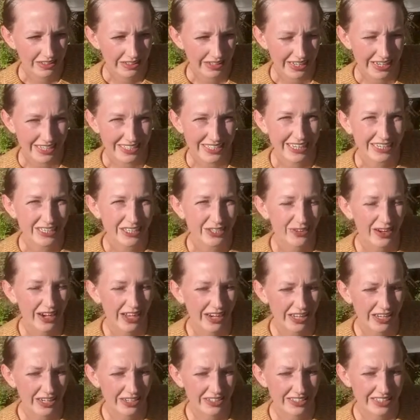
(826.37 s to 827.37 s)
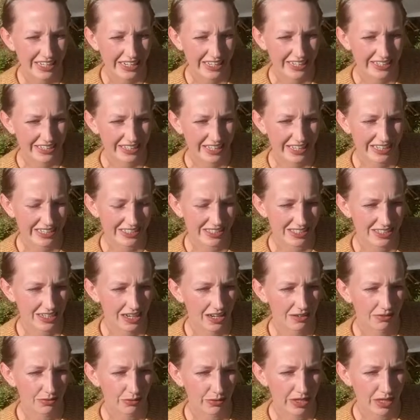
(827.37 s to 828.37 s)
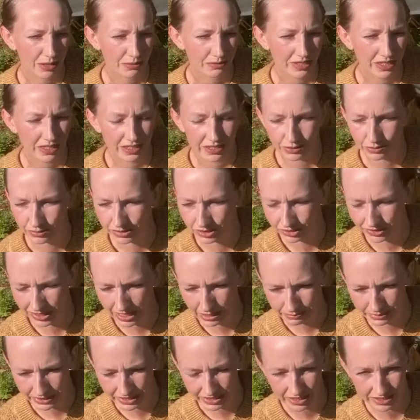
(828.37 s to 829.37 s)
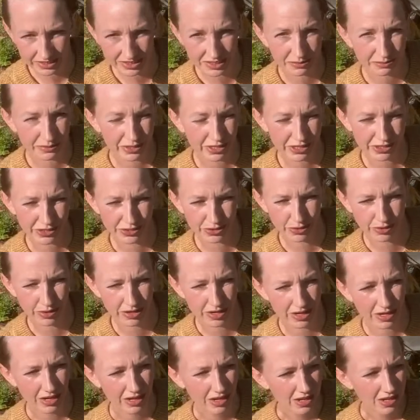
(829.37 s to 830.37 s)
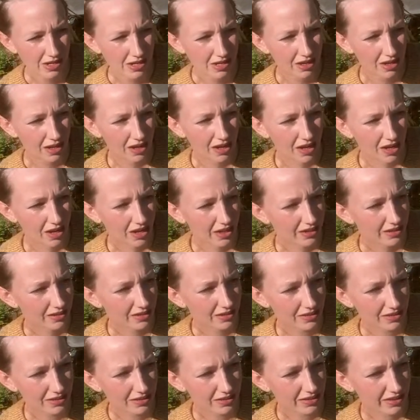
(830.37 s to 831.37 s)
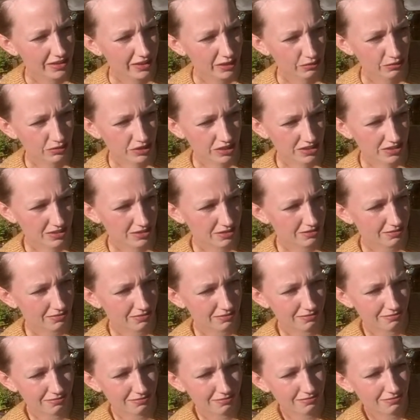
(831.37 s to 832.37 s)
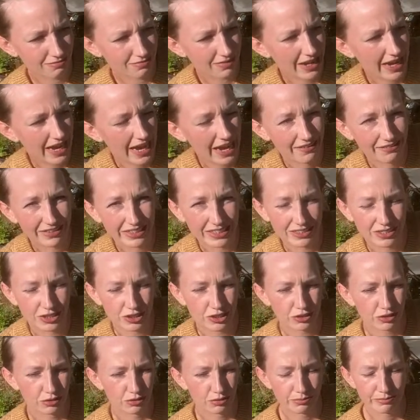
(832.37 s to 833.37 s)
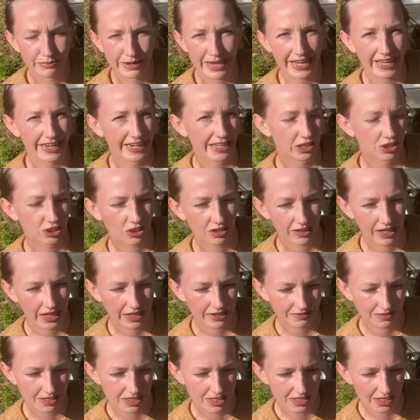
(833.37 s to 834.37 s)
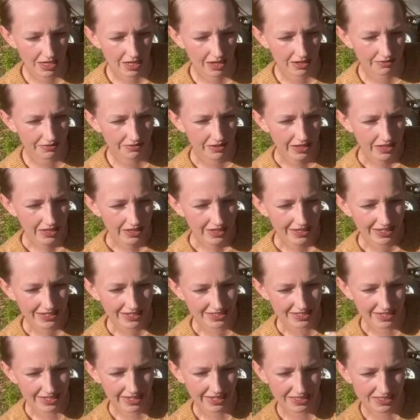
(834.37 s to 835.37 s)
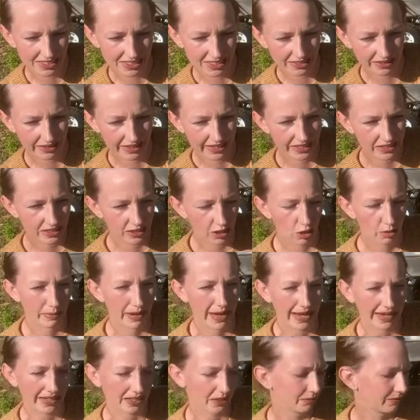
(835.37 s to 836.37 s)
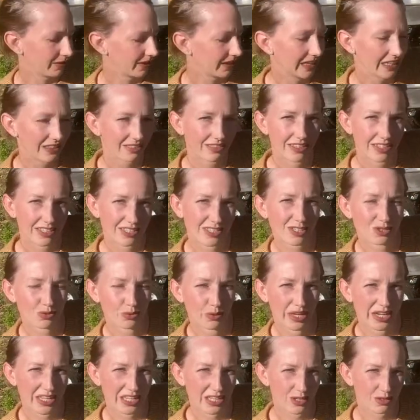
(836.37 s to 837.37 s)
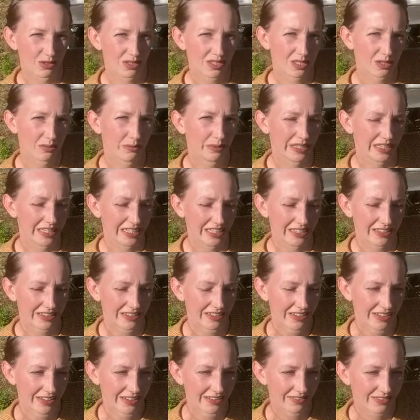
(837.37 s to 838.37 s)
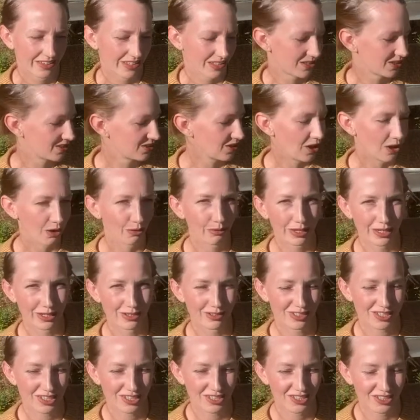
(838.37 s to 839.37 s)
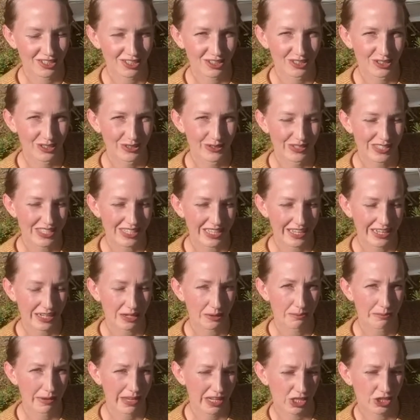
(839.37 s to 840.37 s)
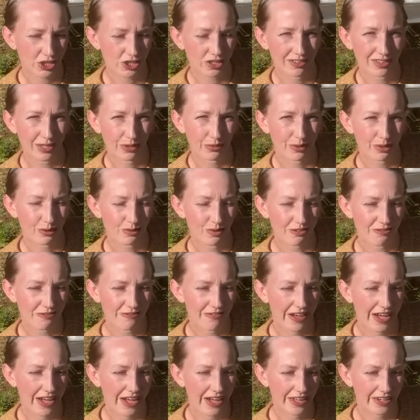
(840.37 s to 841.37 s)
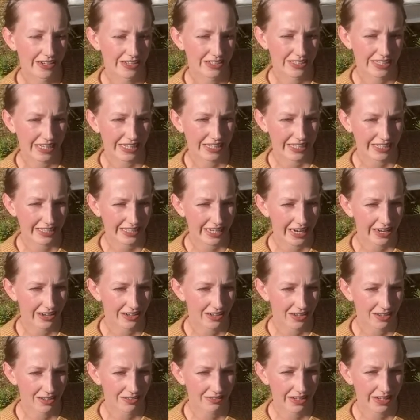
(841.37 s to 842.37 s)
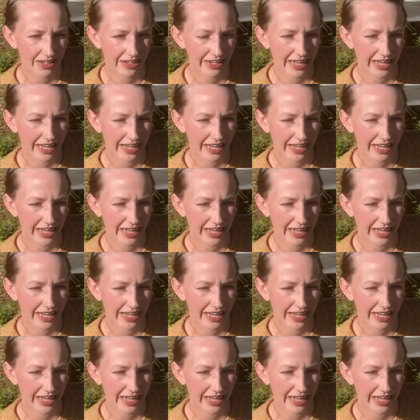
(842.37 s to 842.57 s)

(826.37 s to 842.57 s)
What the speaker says: of takes you out of your day-to-day stuff when I'm dealing with crappy customers or you know, just having to manage a lot of stuff. It's nice to like go back and be like, this is what it used to be. This is all we used to do, is like make sure that we were fed and taken care of and